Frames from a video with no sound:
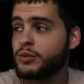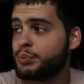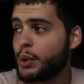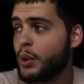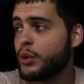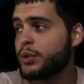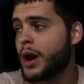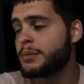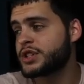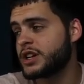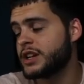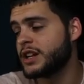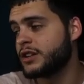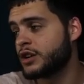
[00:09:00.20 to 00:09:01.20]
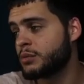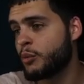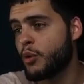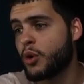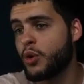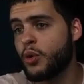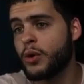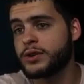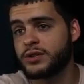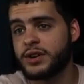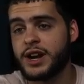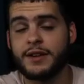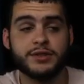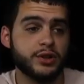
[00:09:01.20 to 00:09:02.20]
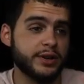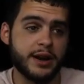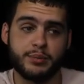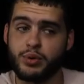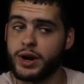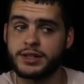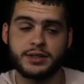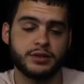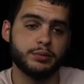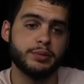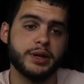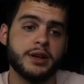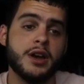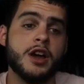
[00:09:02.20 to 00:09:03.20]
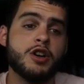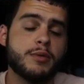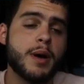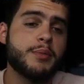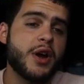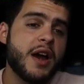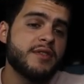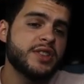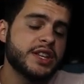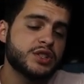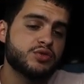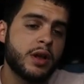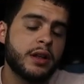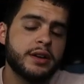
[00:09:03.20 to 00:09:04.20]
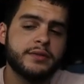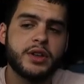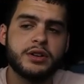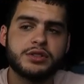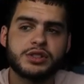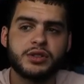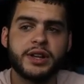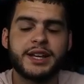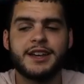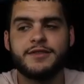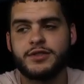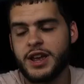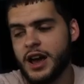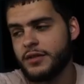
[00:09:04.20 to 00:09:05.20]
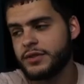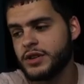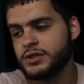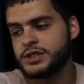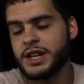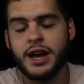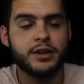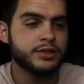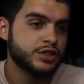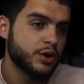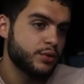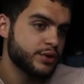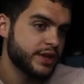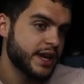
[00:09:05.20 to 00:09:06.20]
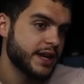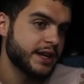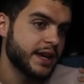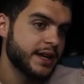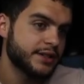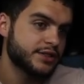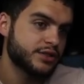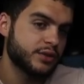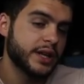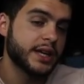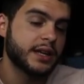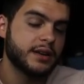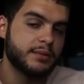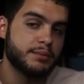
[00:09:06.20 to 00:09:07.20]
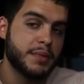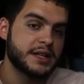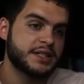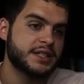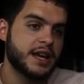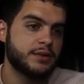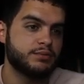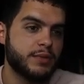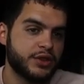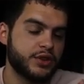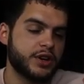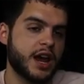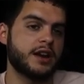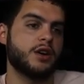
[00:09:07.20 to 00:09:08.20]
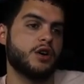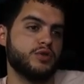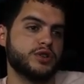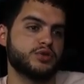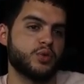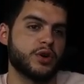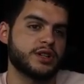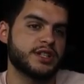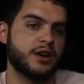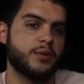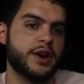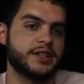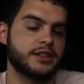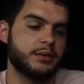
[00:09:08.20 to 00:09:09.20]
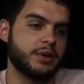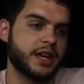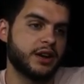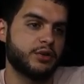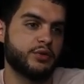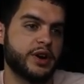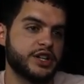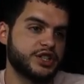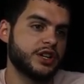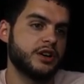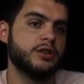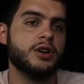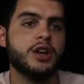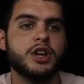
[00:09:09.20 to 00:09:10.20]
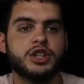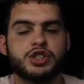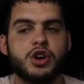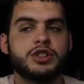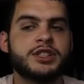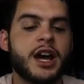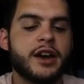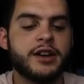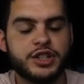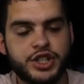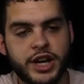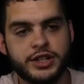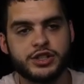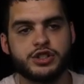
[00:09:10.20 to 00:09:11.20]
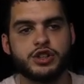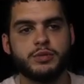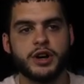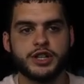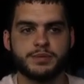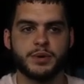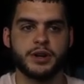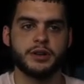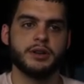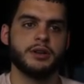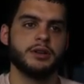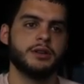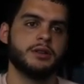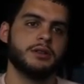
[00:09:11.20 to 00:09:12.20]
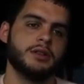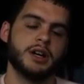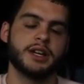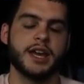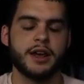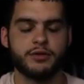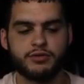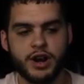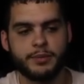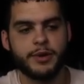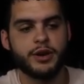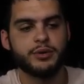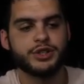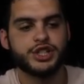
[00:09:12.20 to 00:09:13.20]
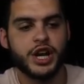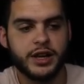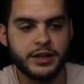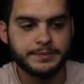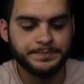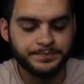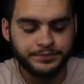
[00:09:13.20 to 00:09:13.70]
both. I'm just gonna need a little bit more coins or they're gonna have to go down in price a little bit. Remember, everything's relative though. So like if Calvin goes down, so will the 88. So like my set method kind of always works that way. It's gonna be like in a ratio. So it's not gonna change too much, but again, recommend always checking.